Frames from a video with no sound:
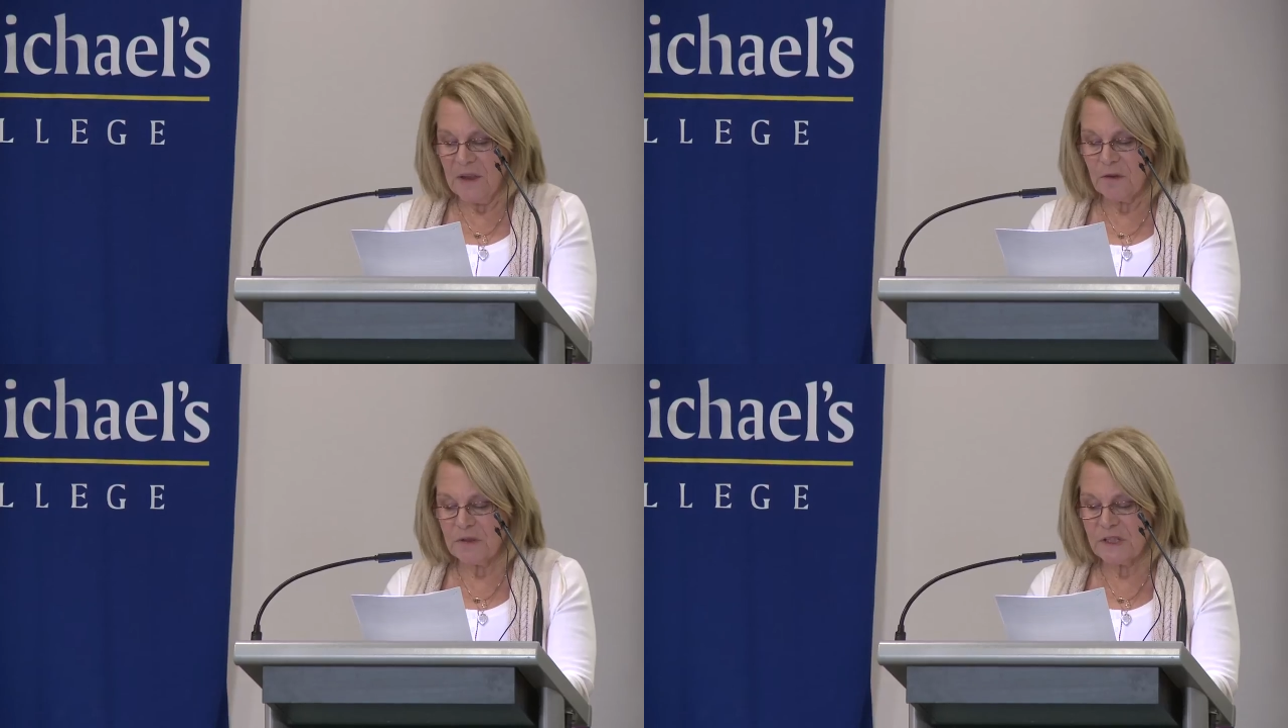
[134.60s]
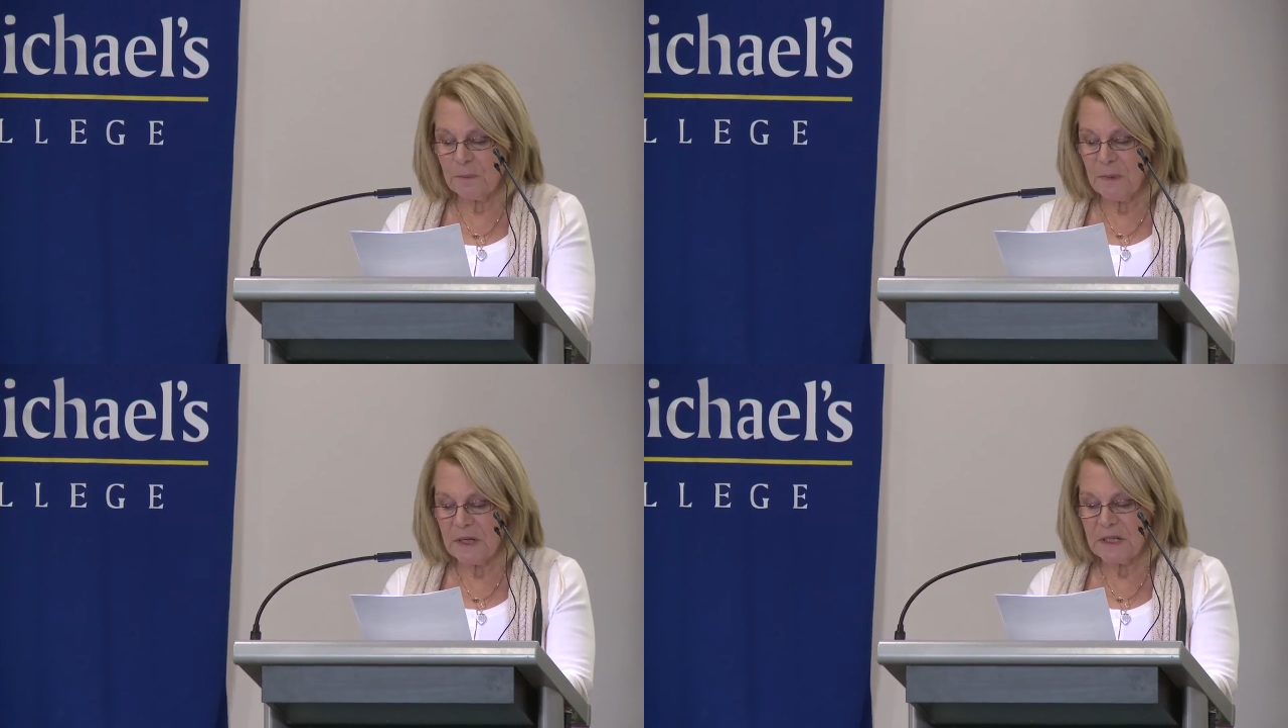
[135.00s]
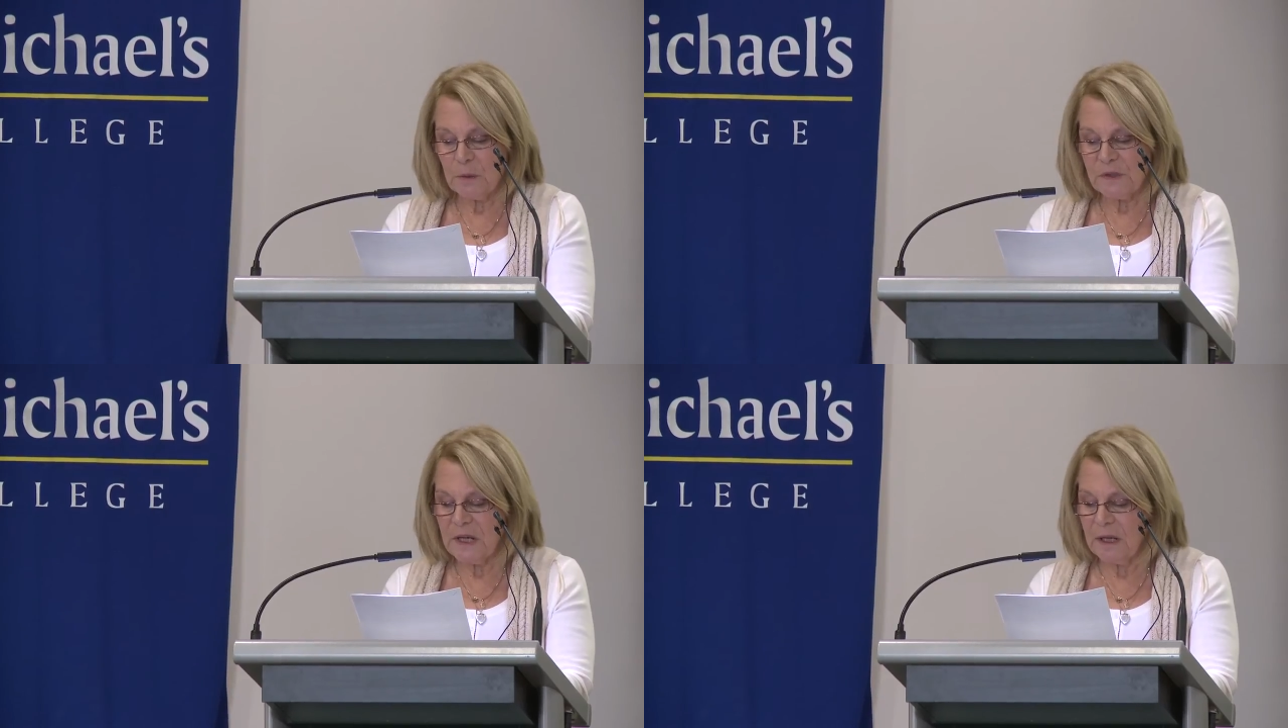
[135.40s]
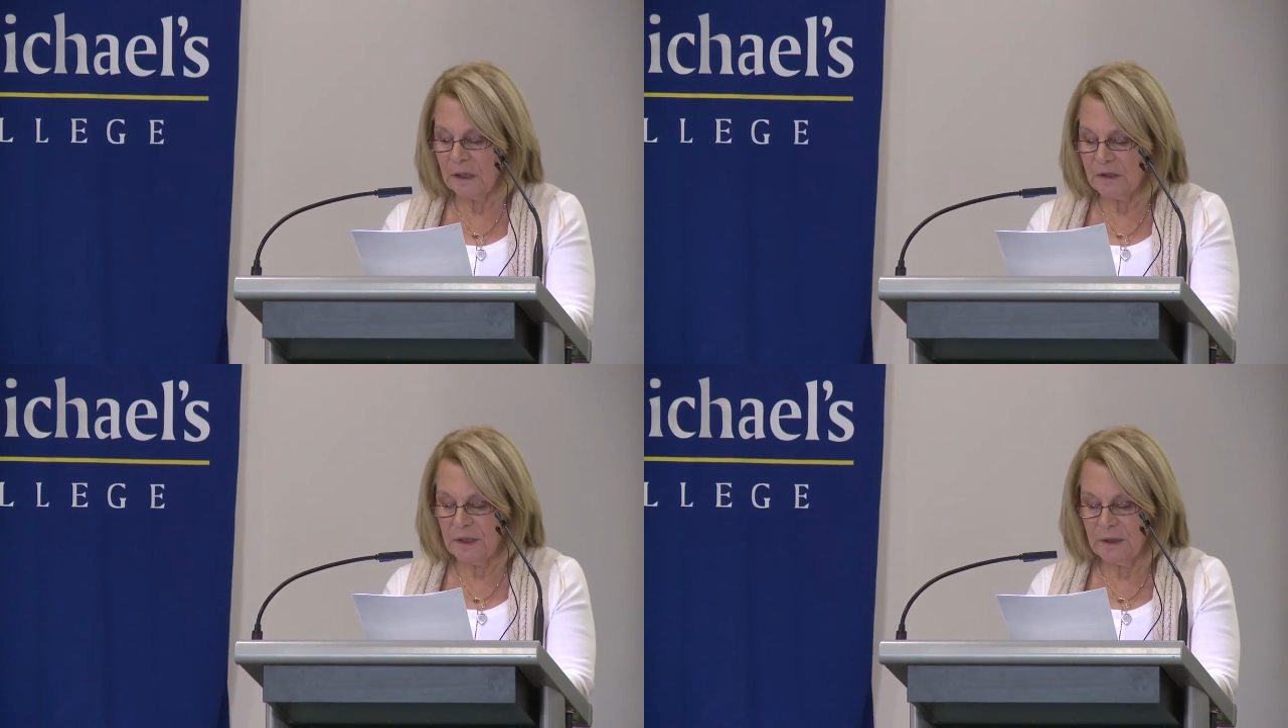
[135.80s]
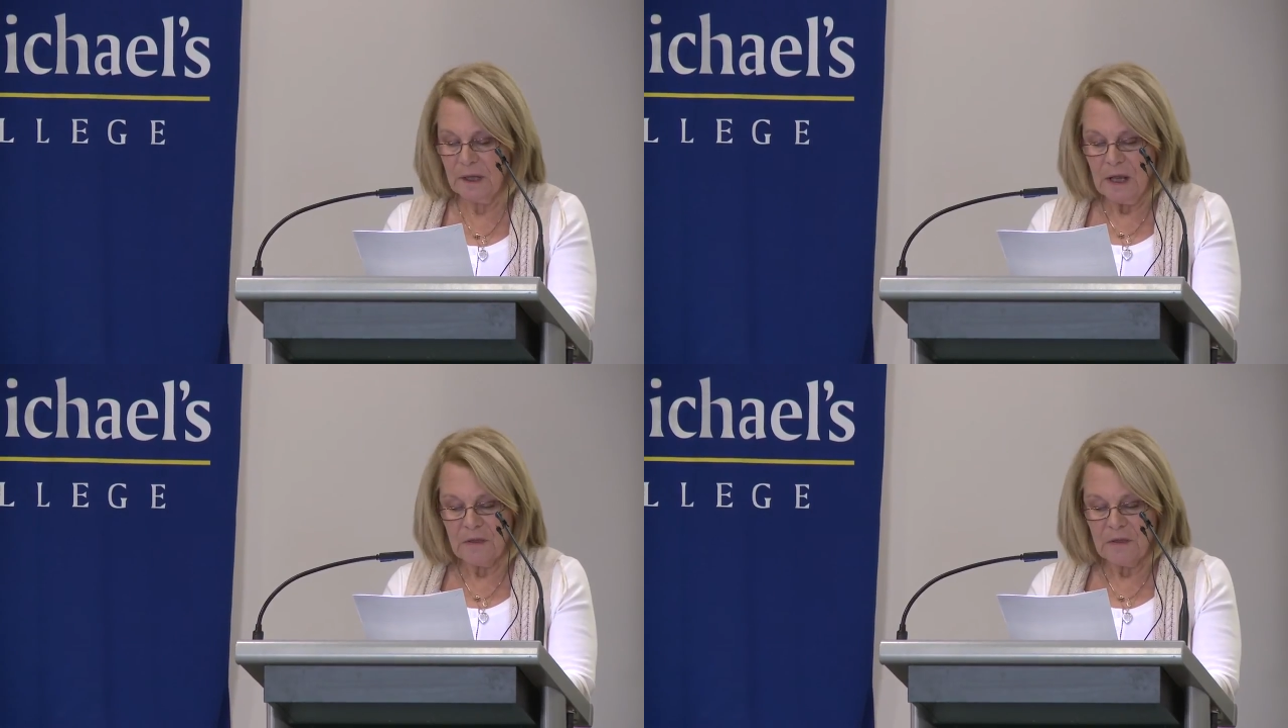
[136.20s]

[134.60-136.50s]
and the respect he was held in,